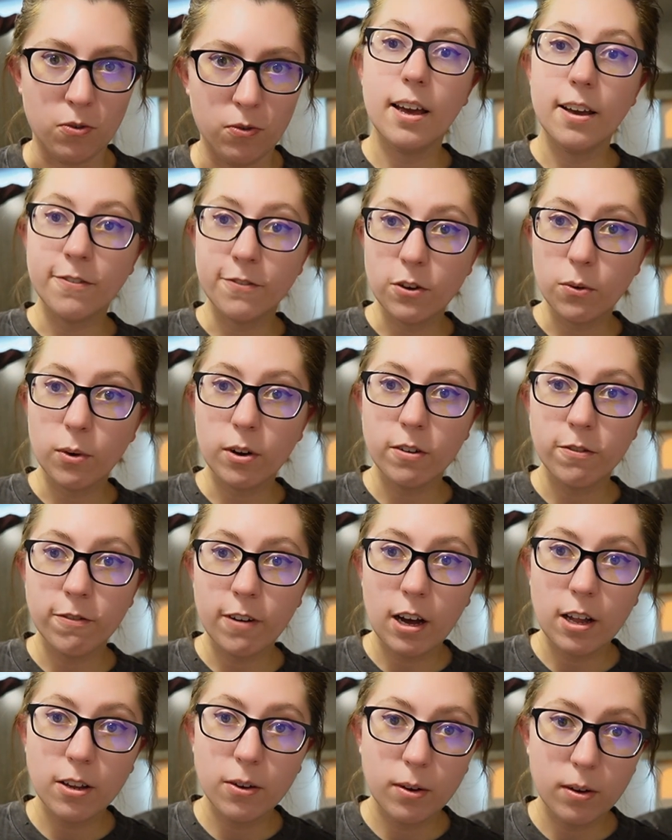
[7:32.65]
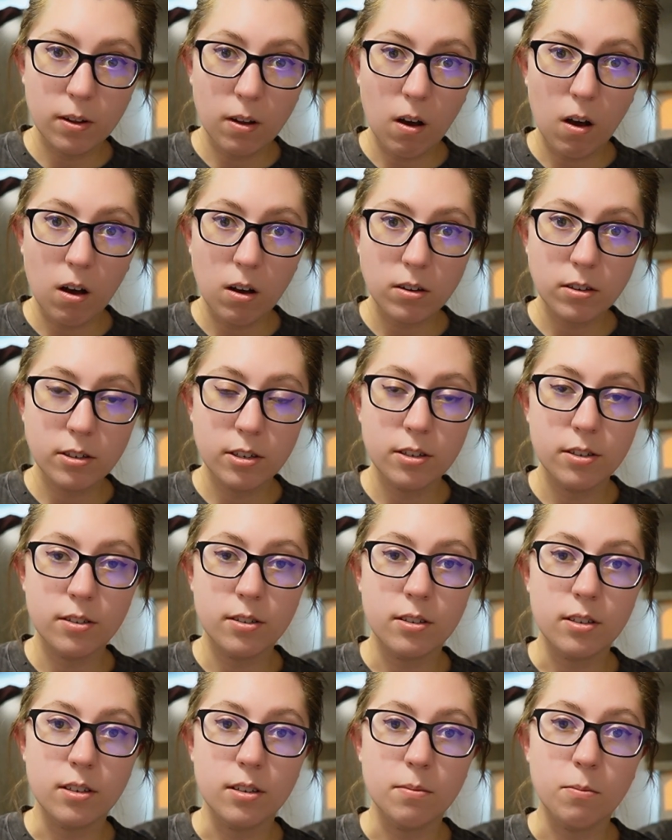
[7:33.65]
If you want to follow along to
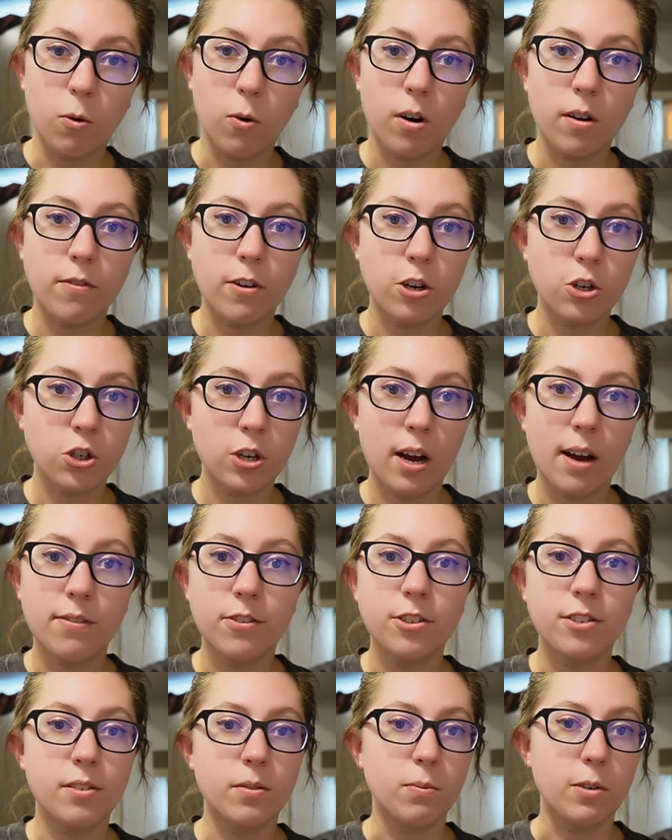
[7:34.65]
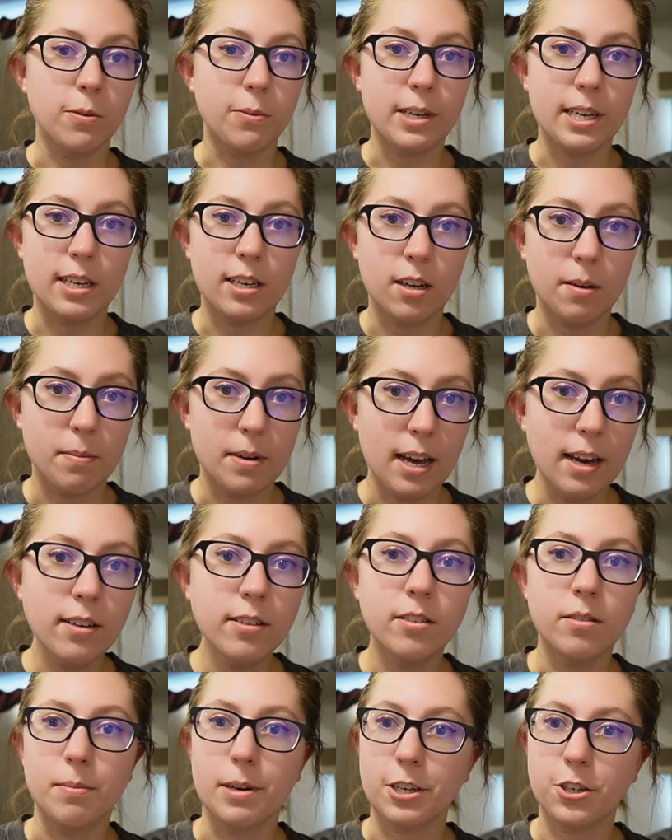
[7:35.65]
see more of our travels and where we end up
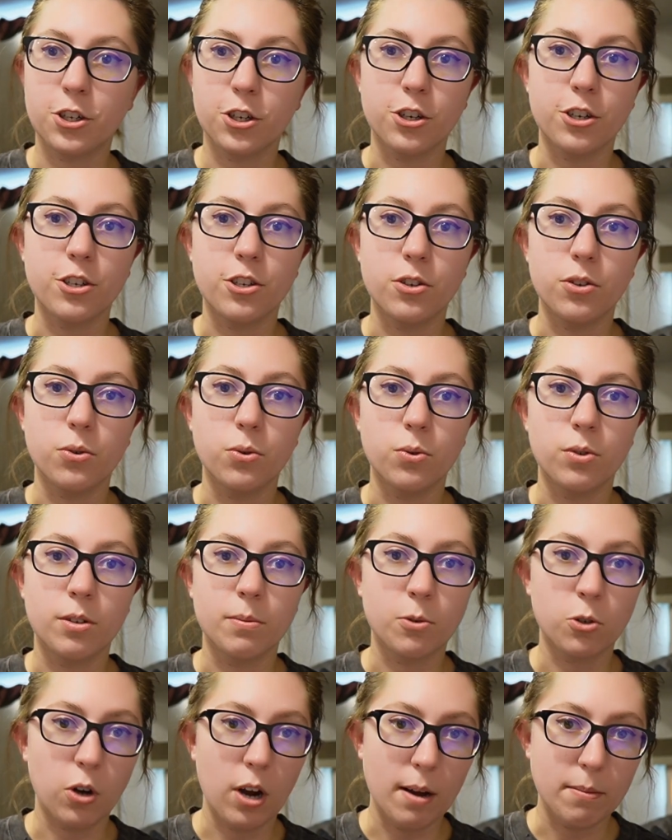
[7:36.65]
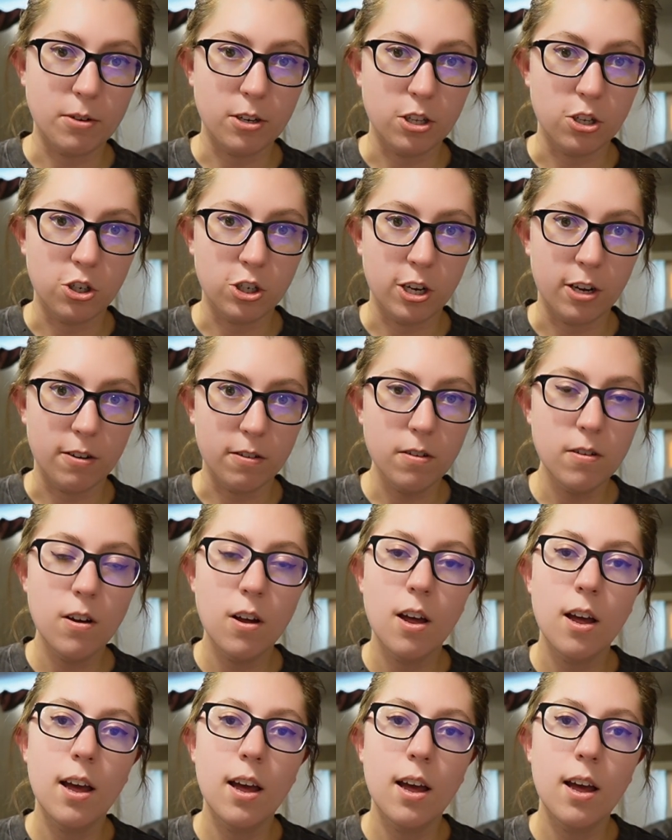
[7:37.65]
next, make sure you subscribe to the channel.